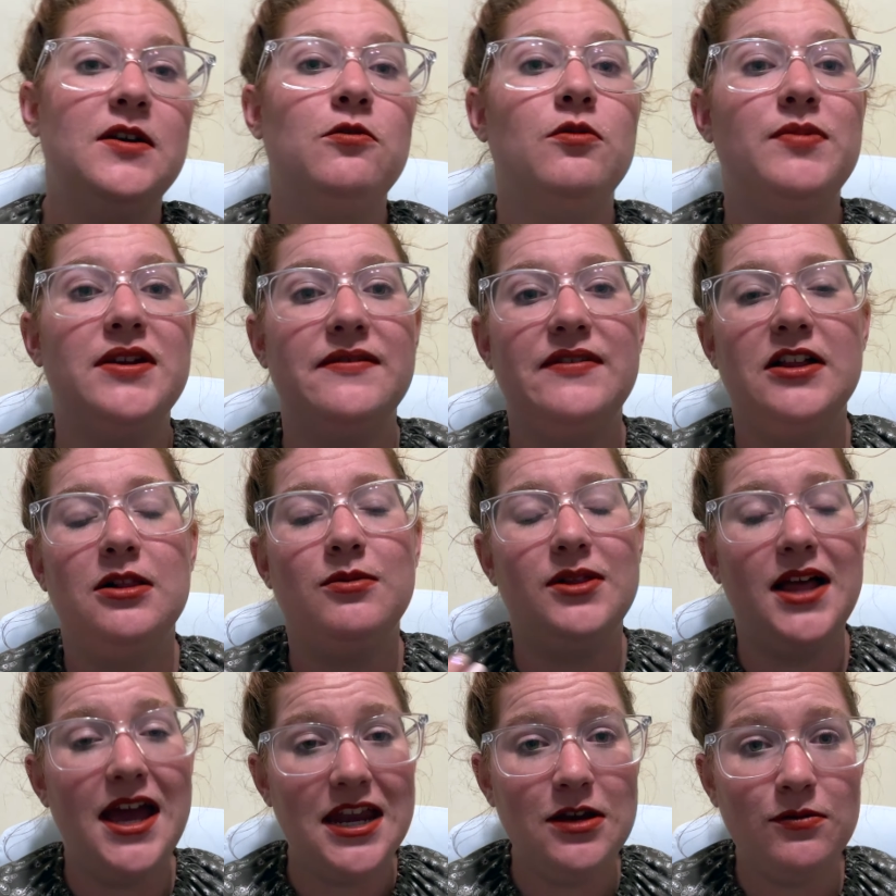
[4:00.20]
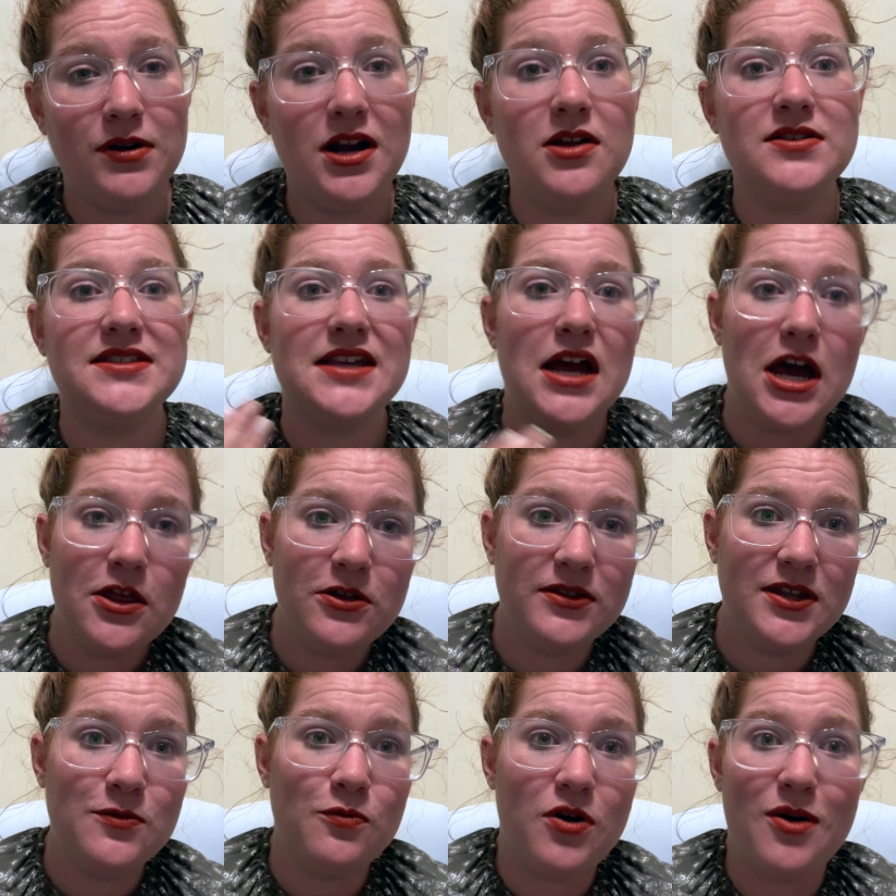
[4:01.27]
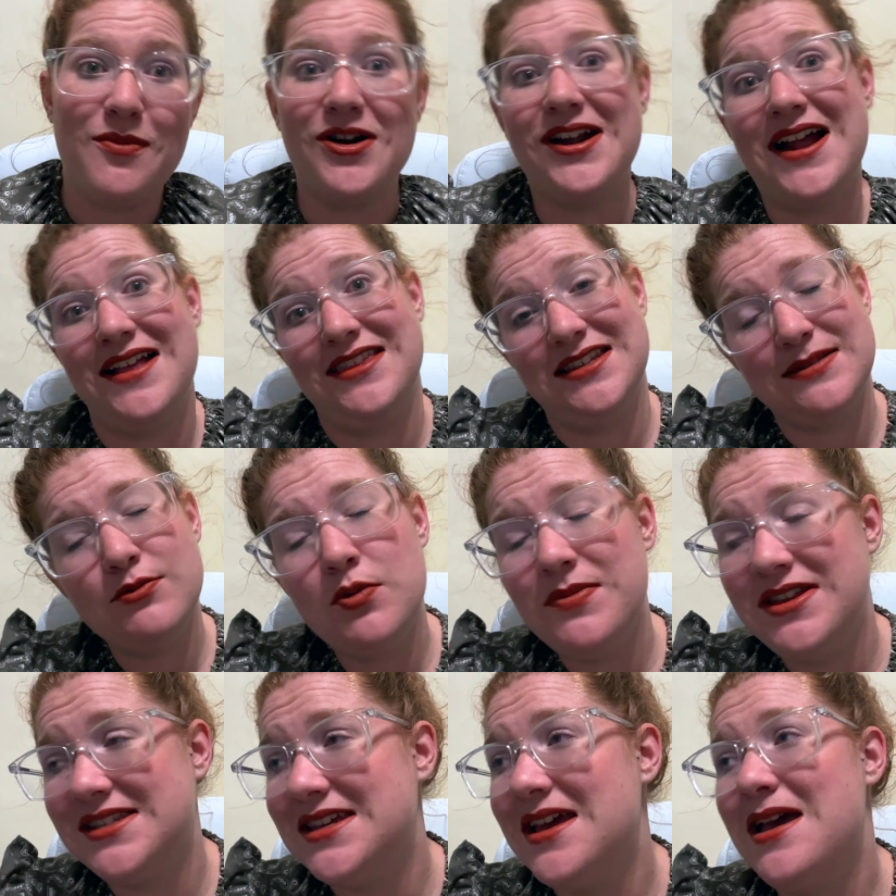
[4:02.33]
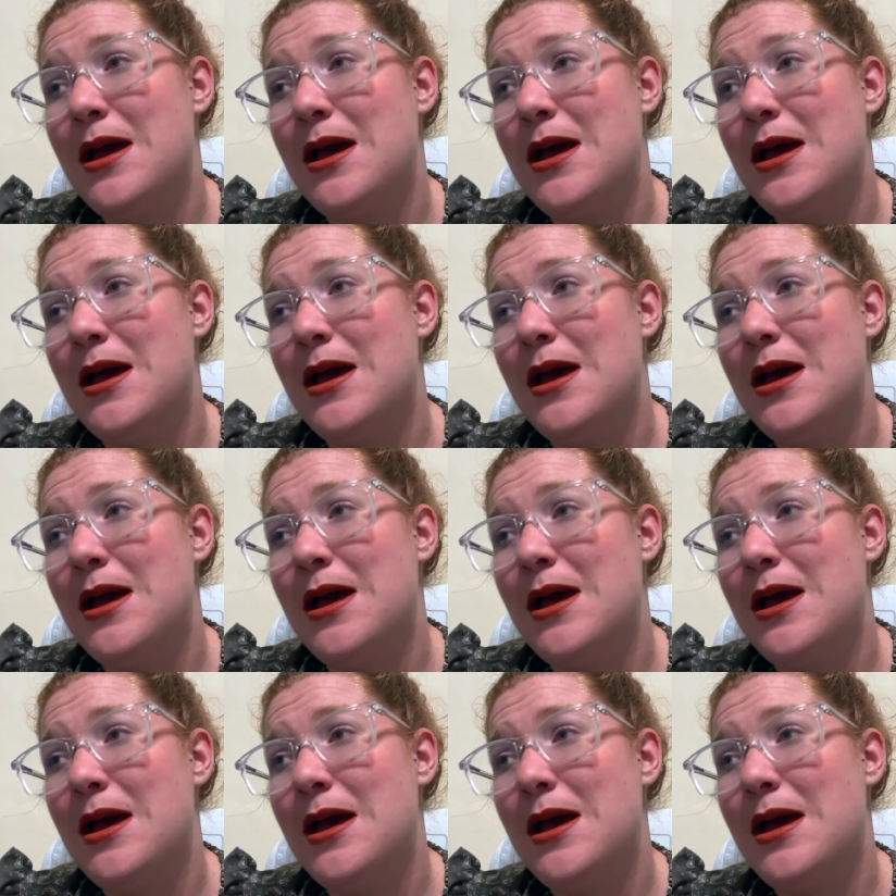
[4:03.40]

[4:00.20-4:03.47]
it will be available anywhere else other than Walmart at this moment,